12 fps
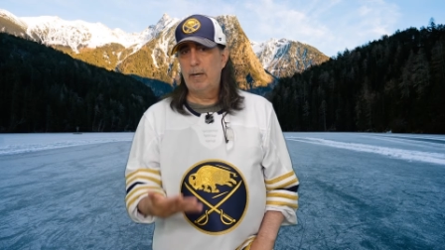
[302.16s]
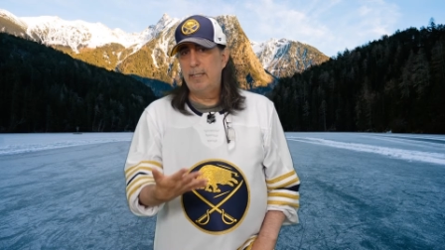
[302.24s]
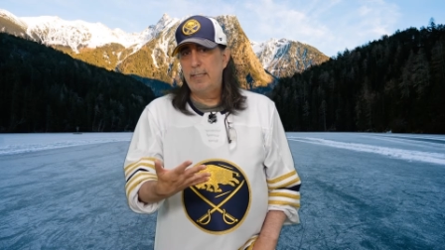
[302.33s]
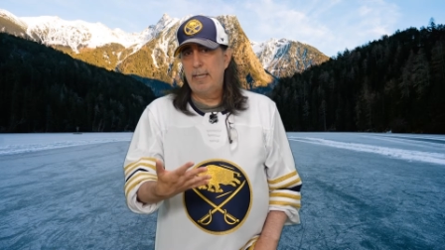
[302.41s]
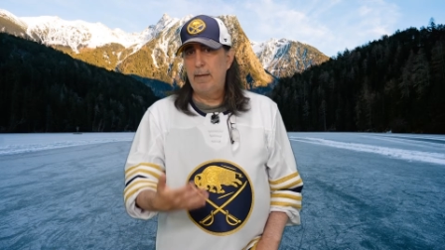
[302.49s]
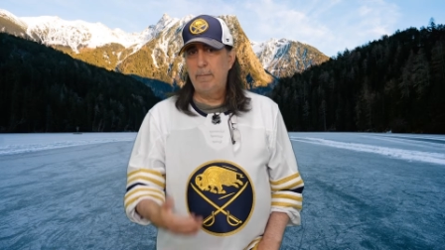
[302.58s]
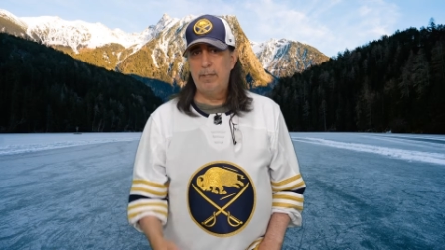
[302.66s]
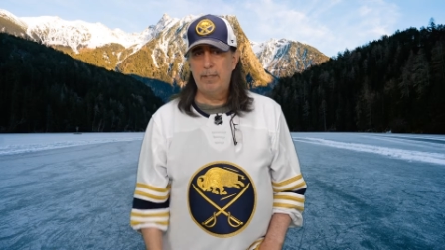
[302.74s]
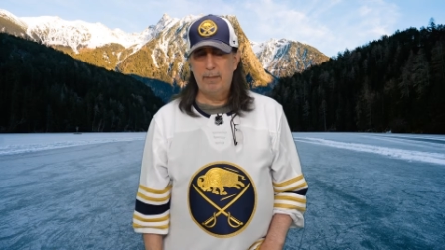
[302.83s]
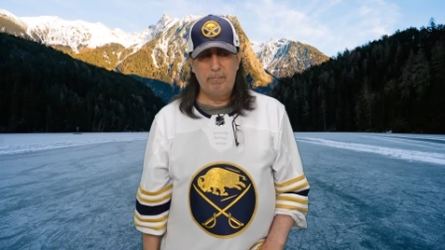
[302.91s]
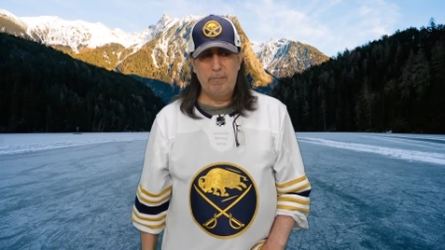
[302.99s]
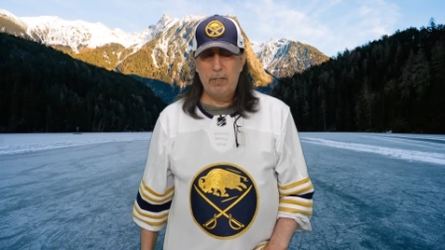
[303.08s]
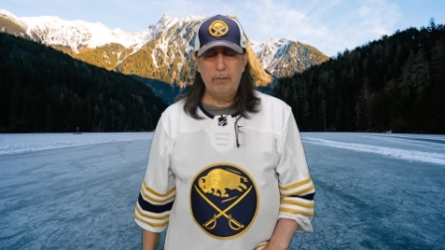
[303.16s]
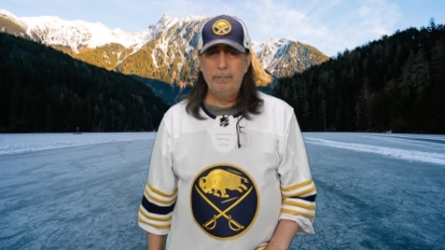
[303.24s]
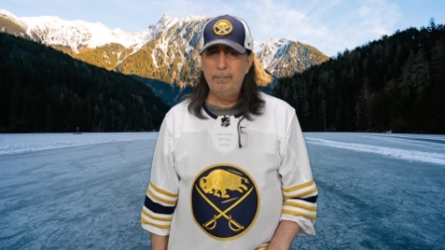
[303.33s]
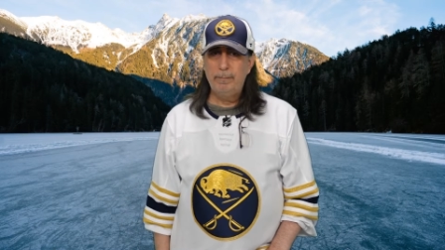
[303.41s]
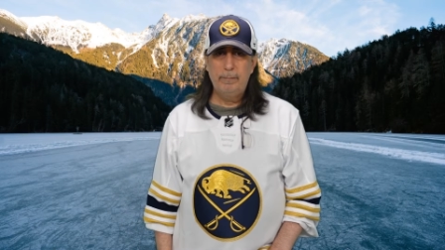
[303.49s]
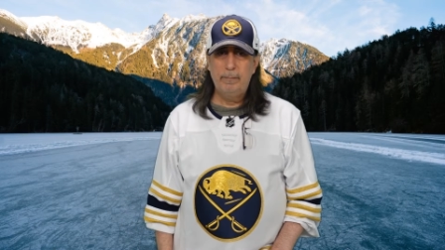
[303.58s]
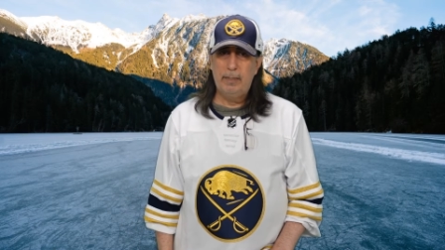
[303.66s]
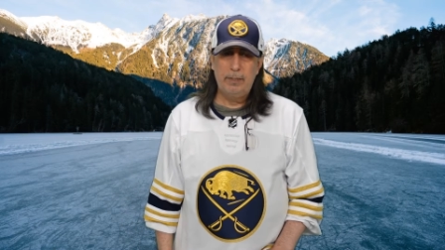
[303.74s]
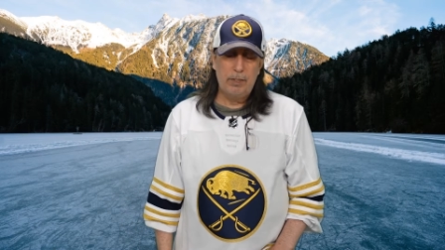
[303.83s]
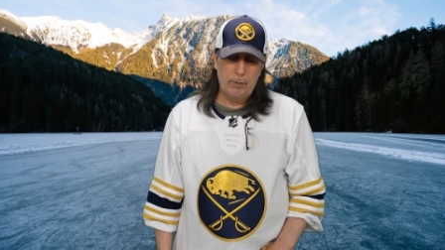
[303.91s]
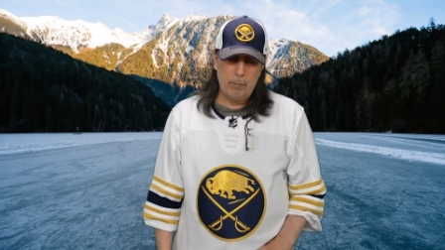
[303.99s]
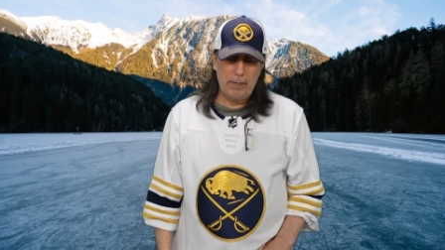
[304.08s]
I stand with it. No, I
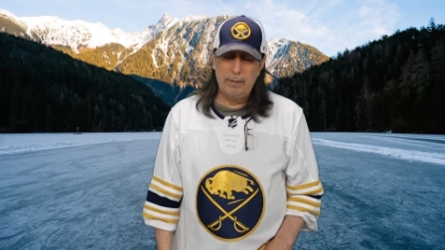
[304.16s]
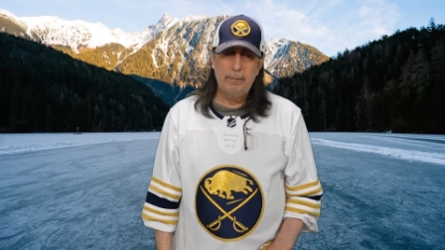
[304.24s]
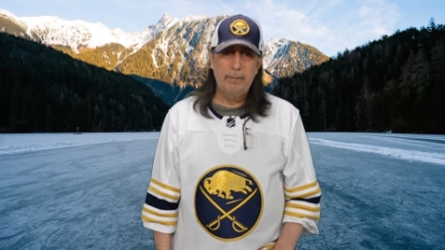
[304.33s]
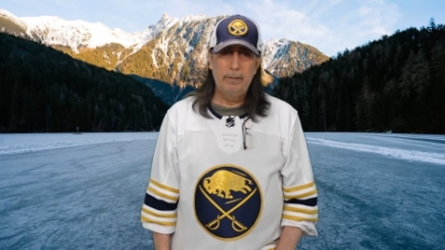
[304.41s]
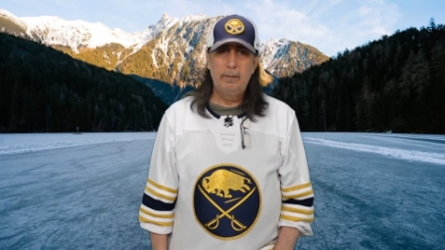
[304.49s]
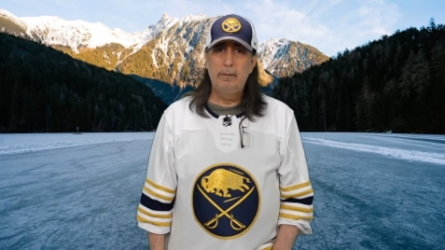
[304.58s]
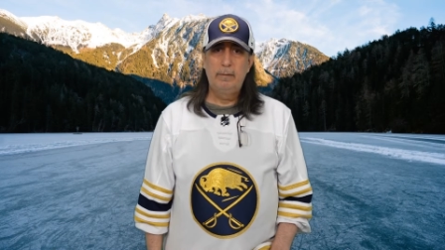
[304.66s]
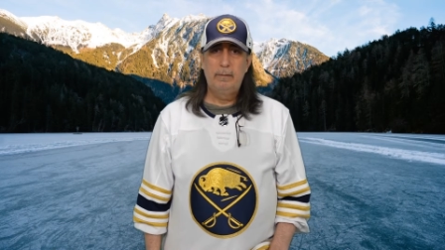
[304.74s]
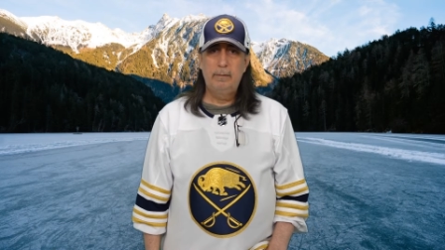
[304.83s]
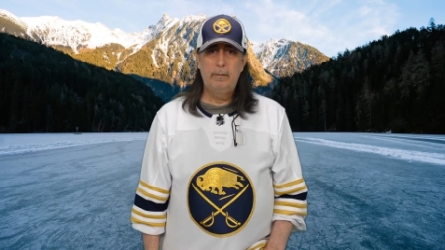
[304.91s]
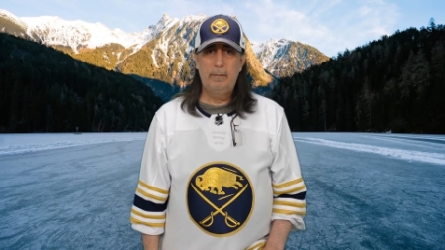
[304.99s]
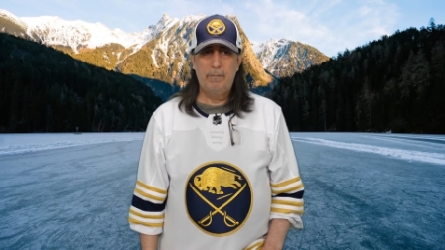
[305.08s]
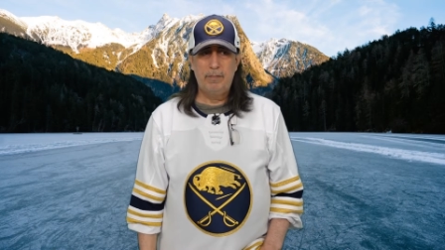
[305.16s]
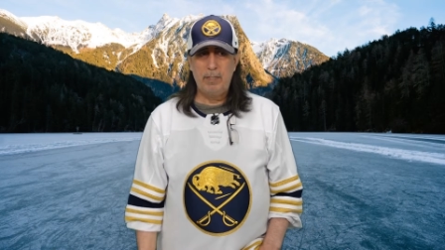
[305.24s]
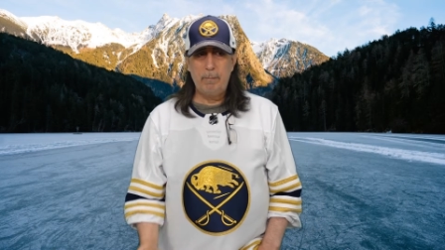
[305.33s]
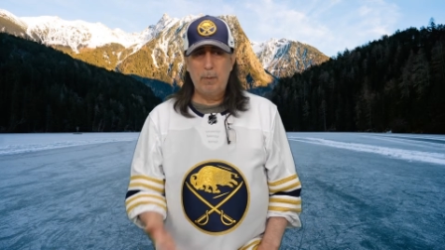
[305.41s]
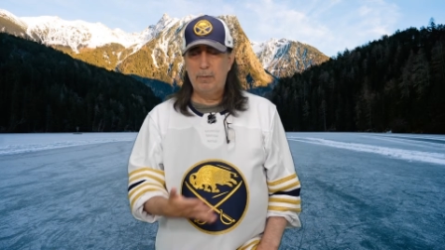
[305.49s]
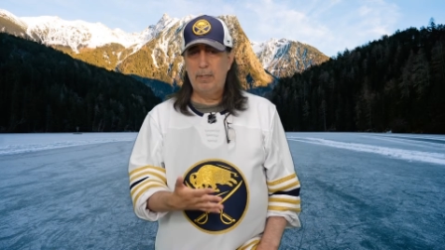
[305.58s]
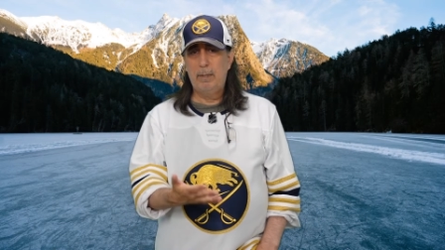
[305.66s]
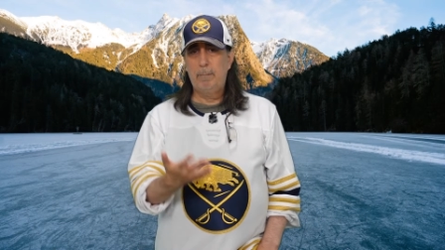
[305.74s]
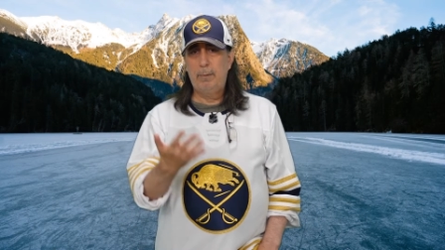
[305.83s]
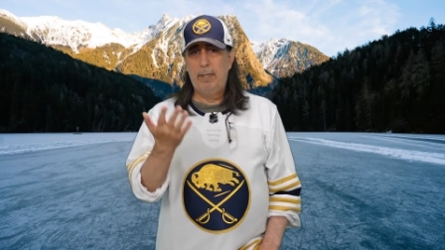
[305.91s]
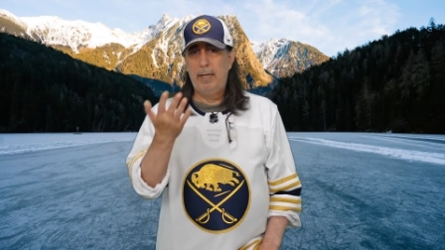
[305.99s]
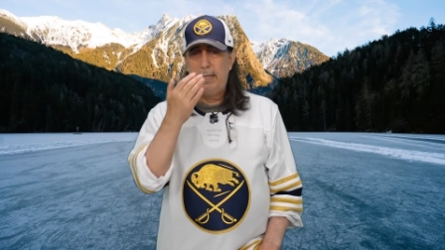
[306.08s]
just wouldn't. I've seen both of them
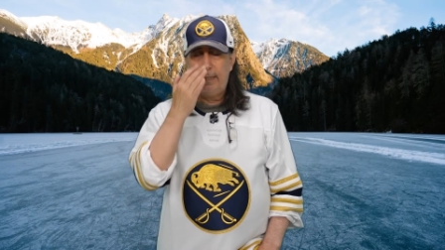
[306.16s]
play,